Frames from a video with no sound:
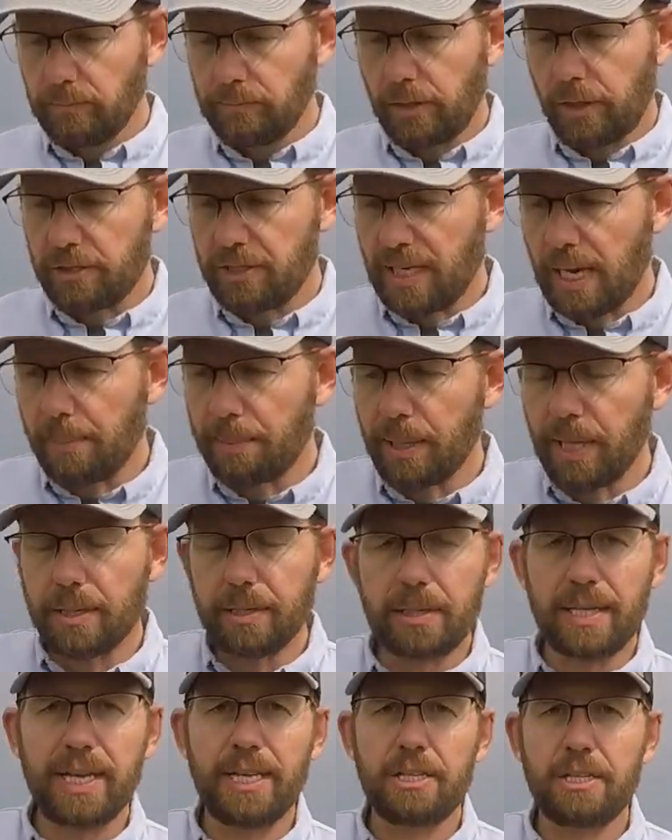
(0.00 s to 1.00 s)
There's a couple
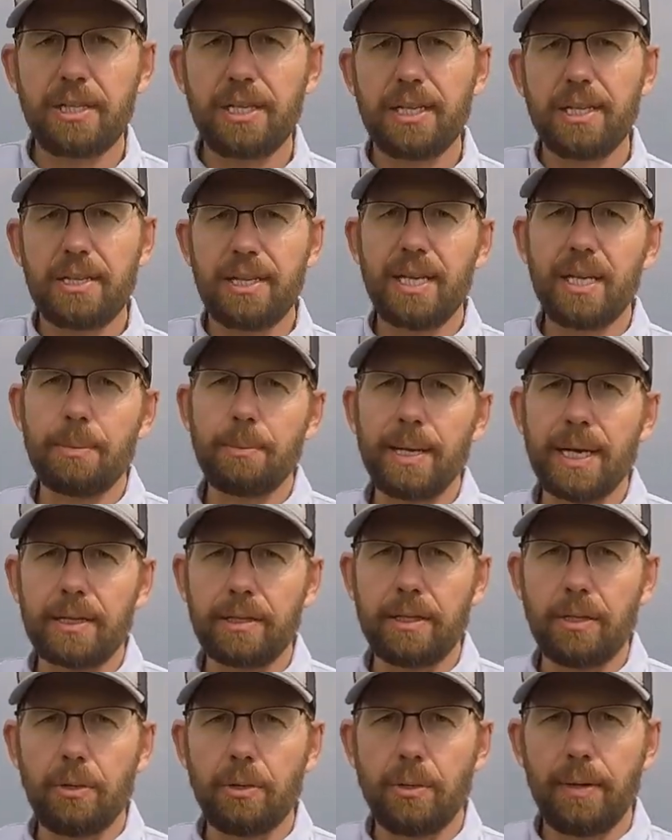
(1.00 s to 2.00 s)
other things you need to think
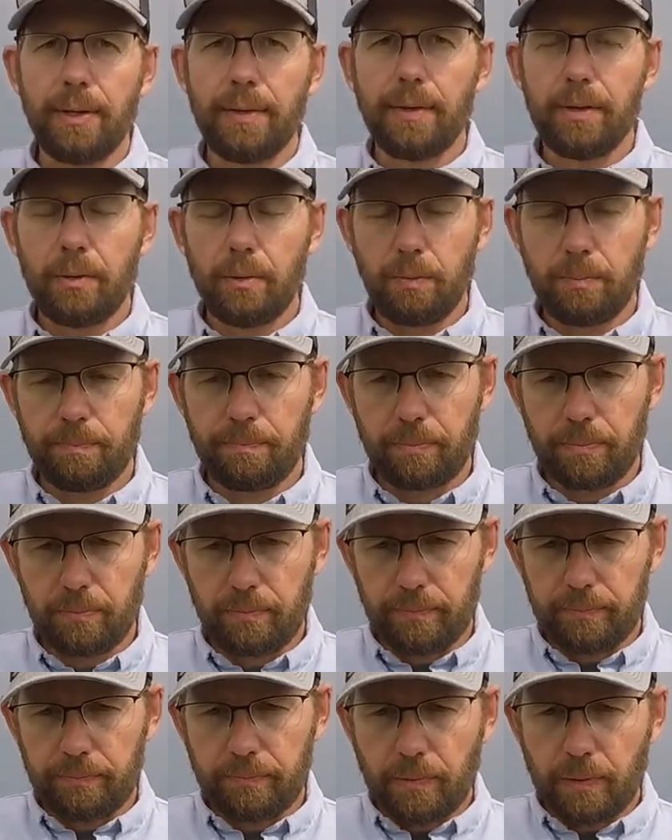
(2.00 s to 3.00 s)
about though
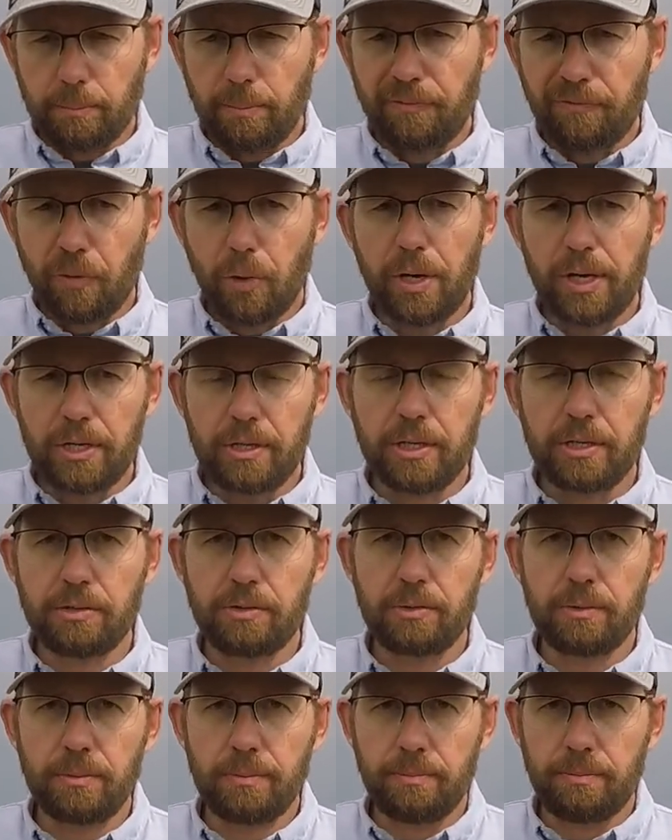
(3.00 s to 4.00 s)
before you
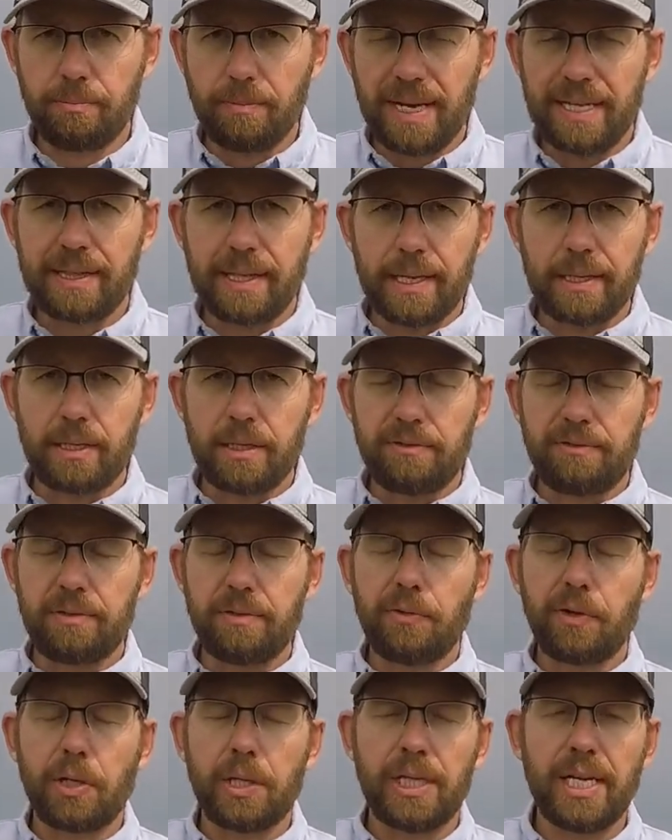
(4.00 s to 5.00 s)
just make that
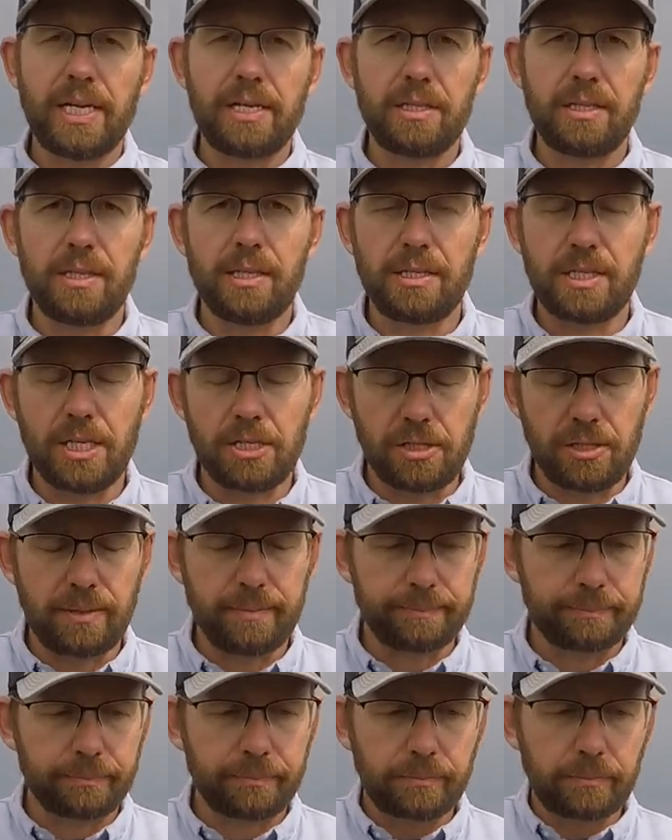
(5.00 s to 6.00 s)
defoliation
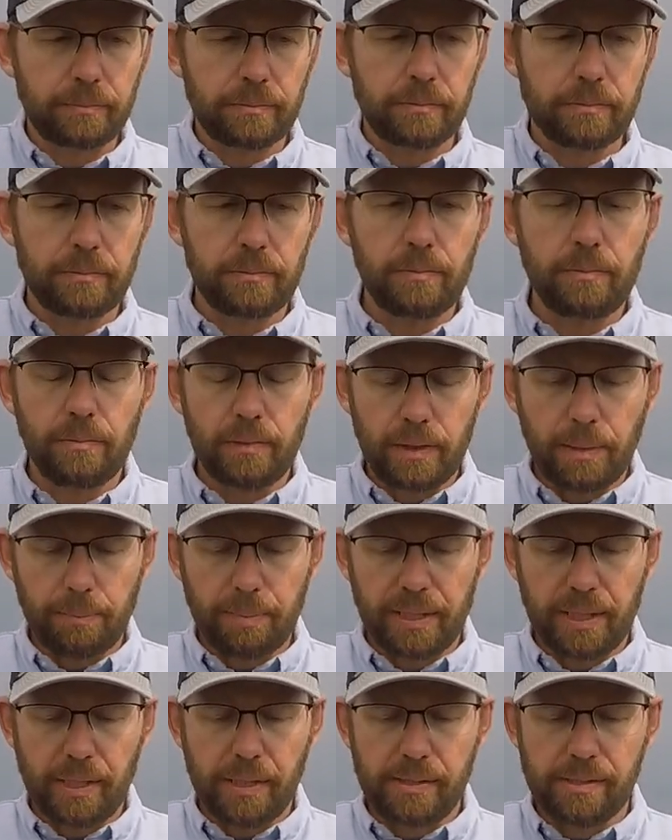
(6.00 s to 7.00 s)
decision,
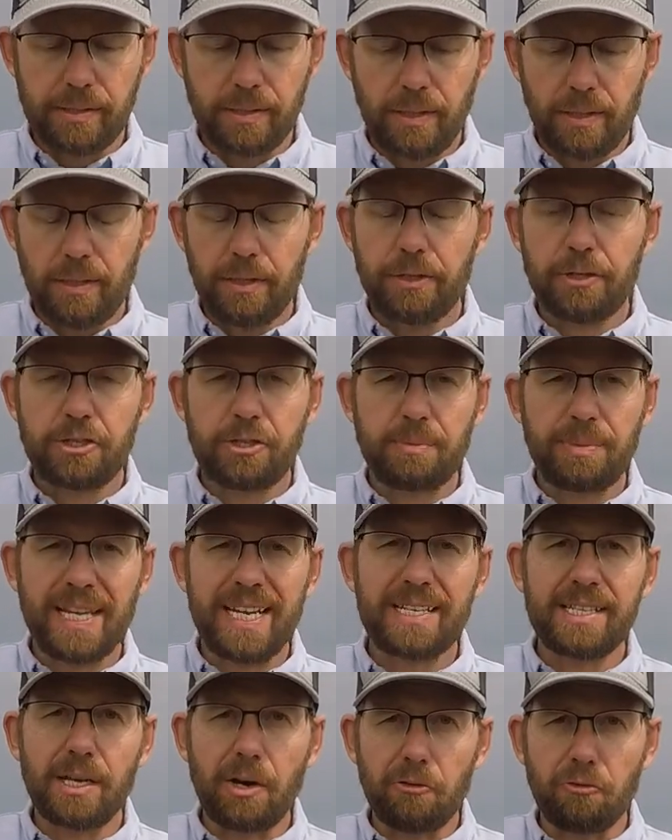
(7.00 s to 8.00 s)
because there's some
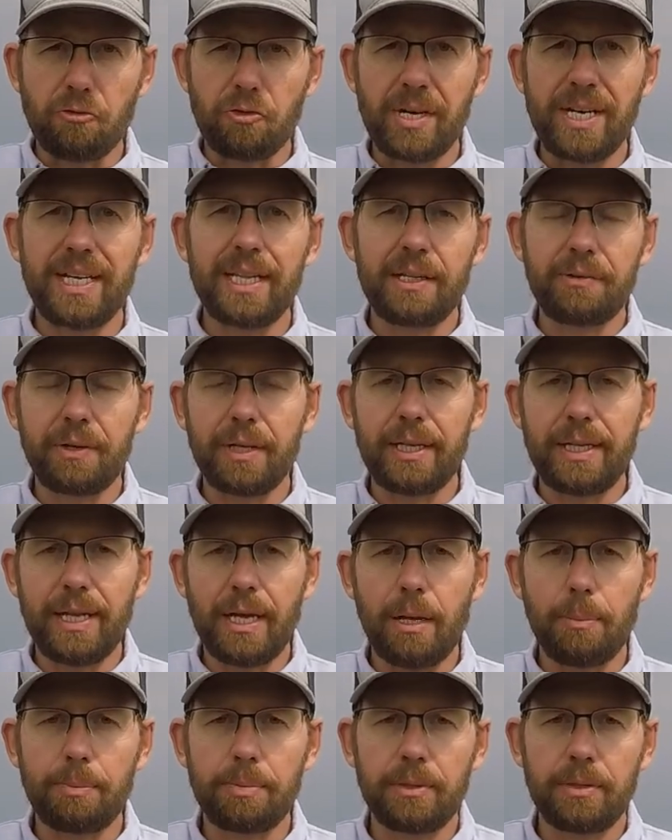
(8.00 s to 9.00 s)
things that really
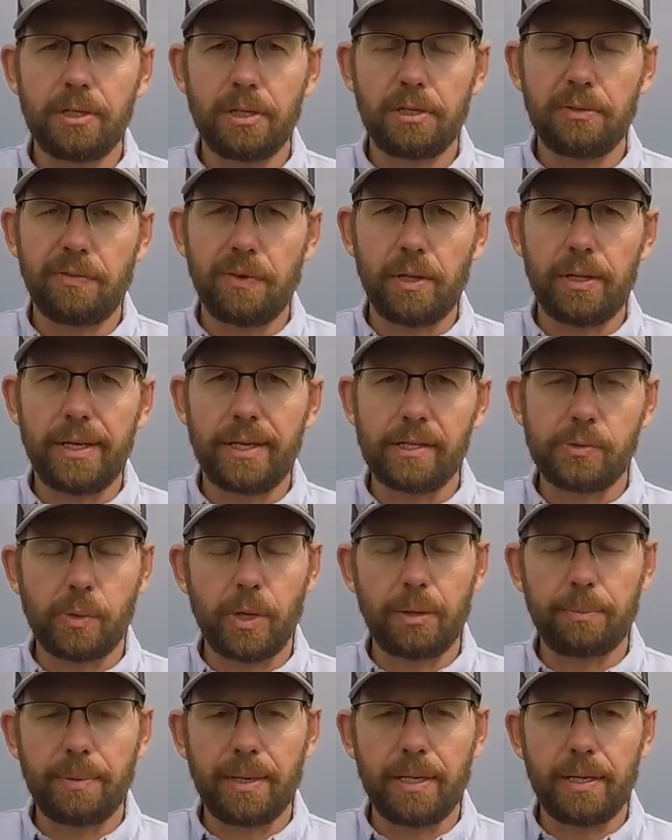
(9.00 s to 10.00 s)
help your defoliants
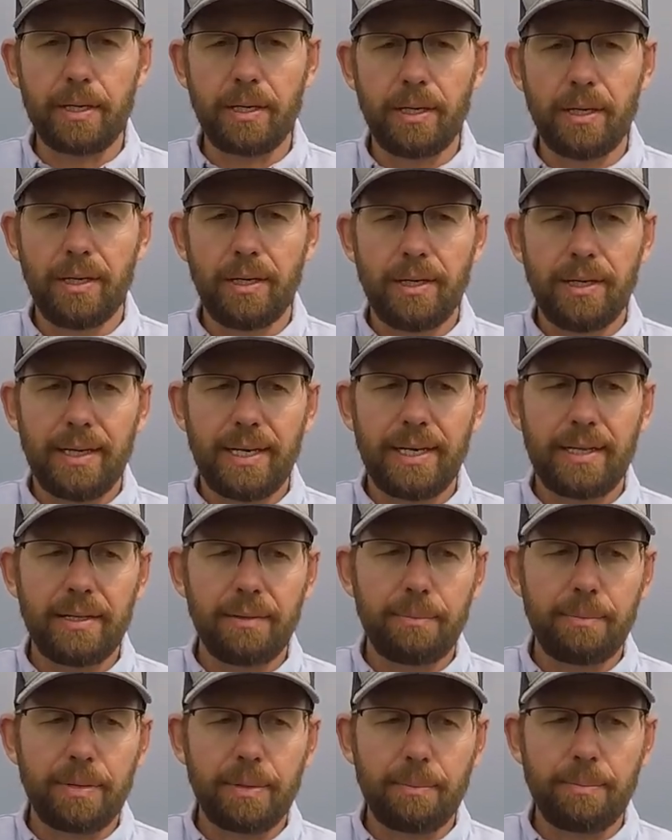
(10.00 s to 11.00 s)
work better, and
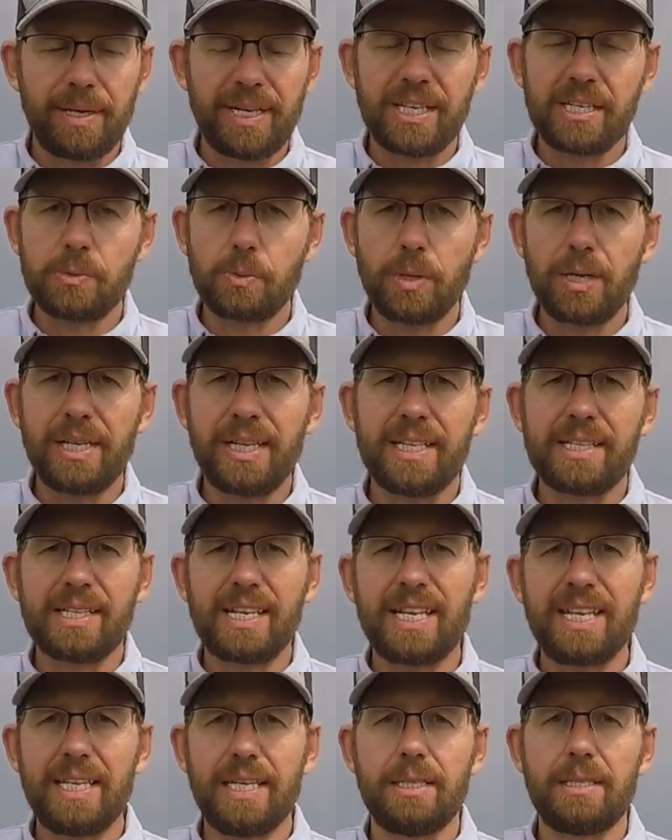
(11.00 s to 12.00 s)
the biggest one is
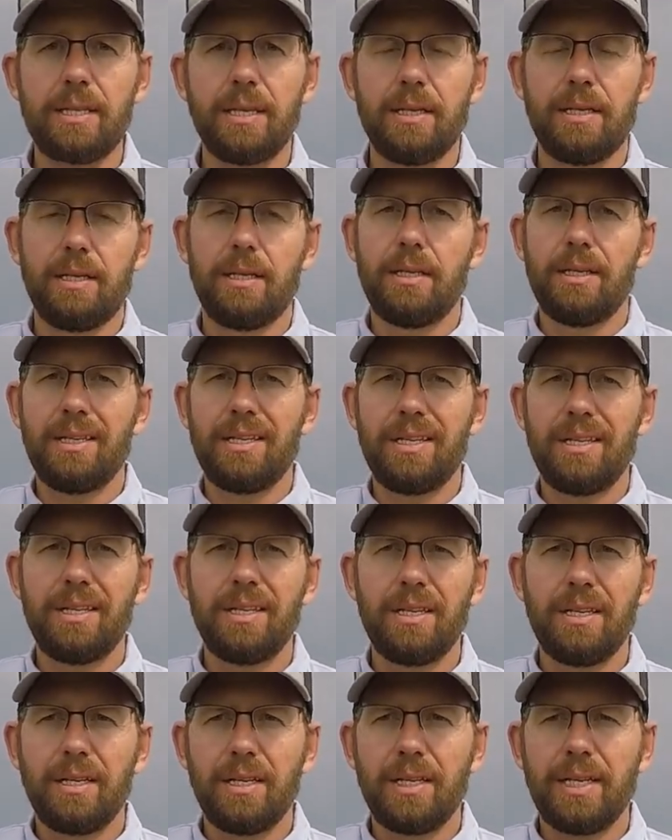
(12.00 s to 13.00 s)
heat.
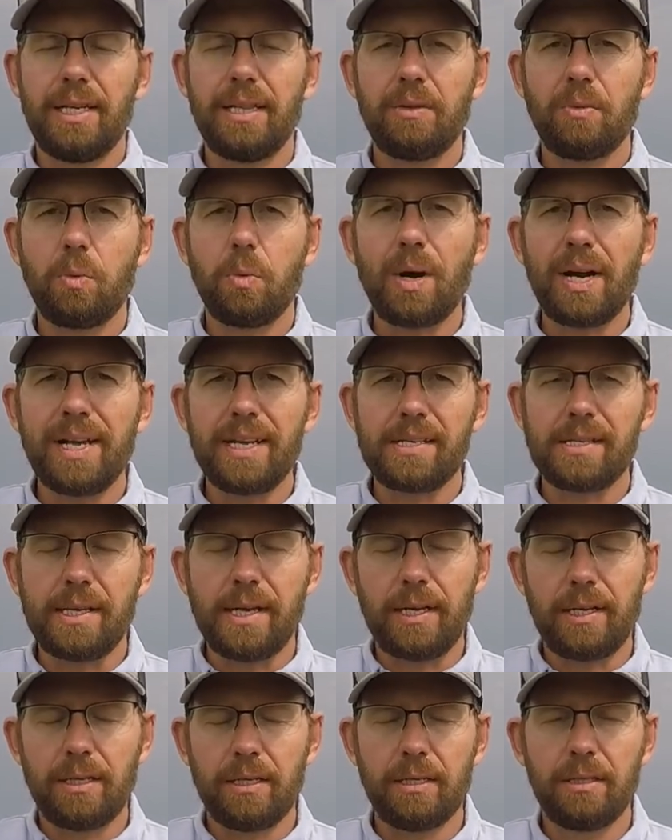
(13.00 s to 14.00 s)
And why is
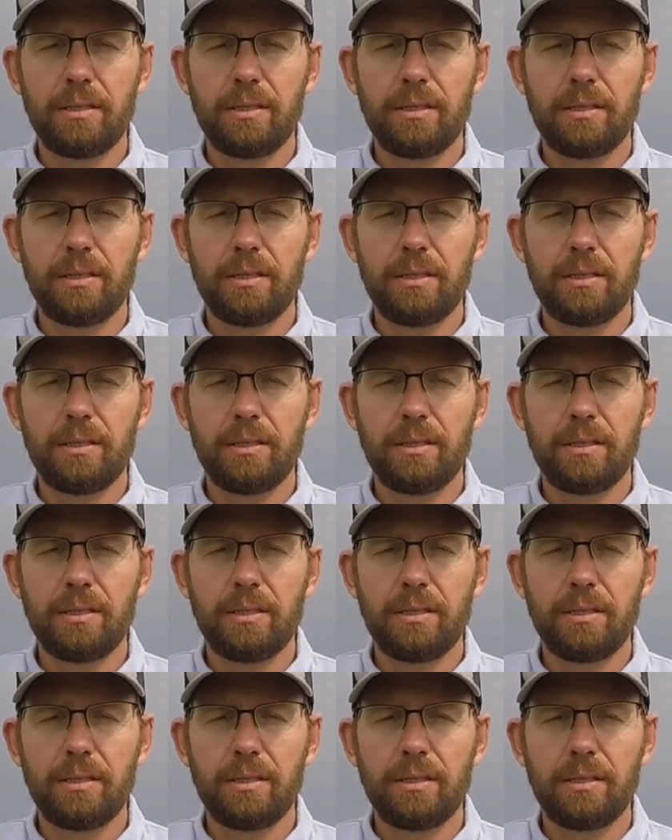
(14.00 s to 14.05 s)
that?